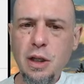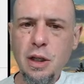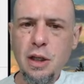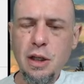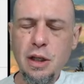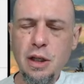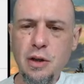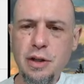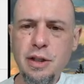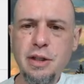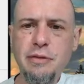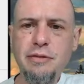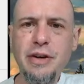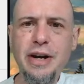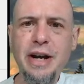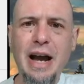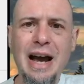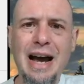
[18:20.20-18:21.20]
You know, this is a
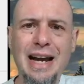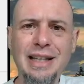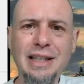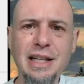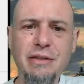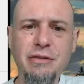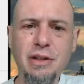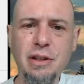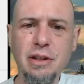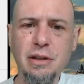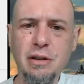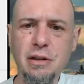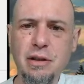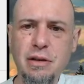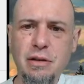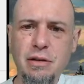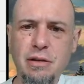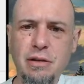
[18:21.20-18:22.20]
very high level
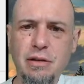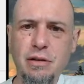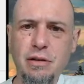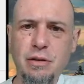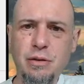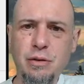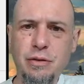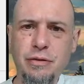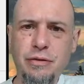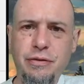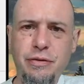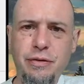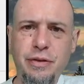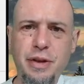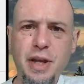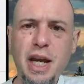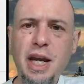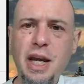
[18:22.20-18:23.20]
sort of
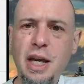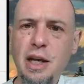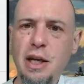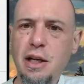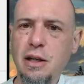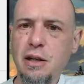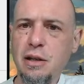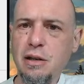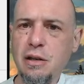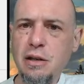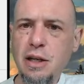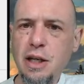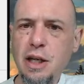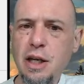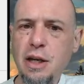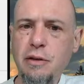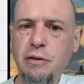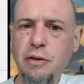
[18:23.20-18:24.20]
thinking
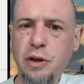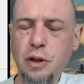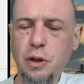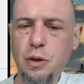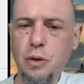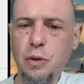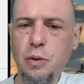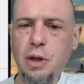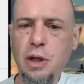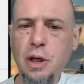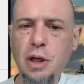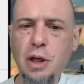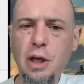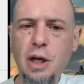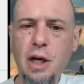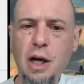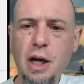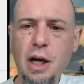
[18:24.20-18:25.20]
thinking view.
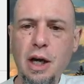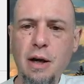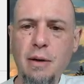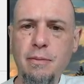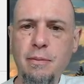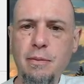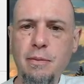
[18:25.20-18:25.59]
Um,